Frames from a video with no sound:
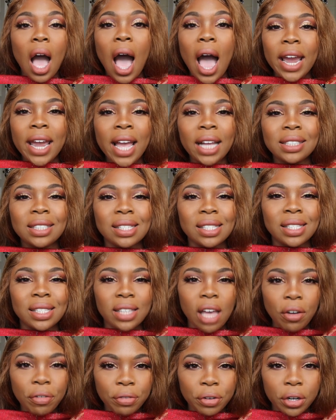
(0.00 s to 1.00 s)
I had to
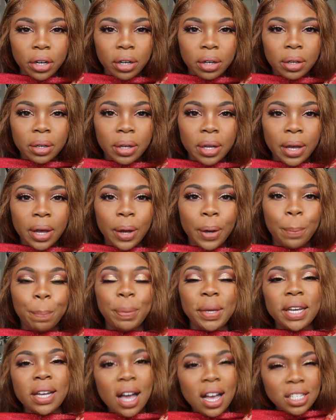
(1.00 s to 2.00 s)
suffer
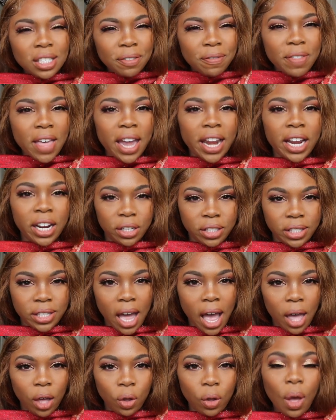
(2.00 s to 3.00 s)
because of that
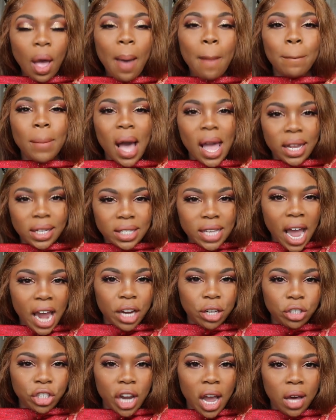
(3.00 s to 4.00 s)
hairstyle my
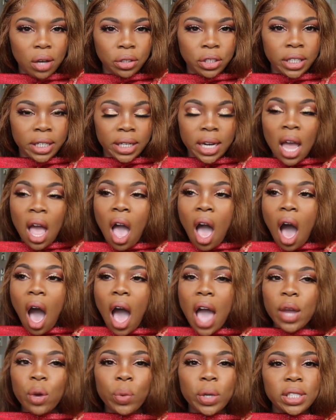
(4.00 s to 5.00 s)
entire childhood.
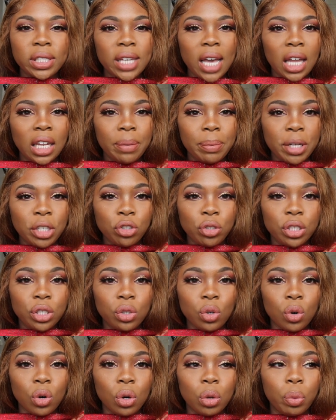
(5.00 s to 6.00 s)
I went to elementary
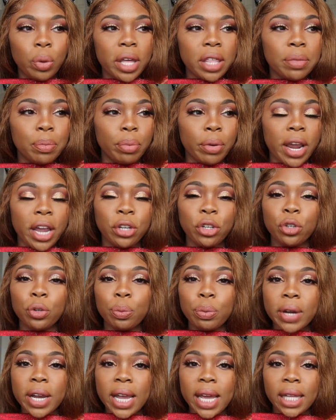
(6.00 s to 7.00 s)
school with brand
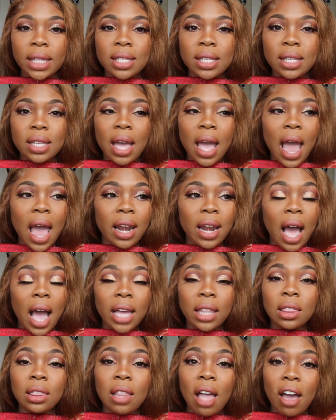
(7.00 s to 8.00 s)
new braids and
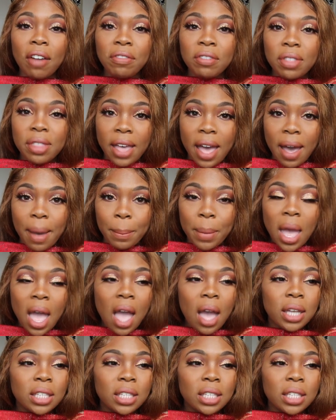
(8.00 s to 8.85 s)
I loved them.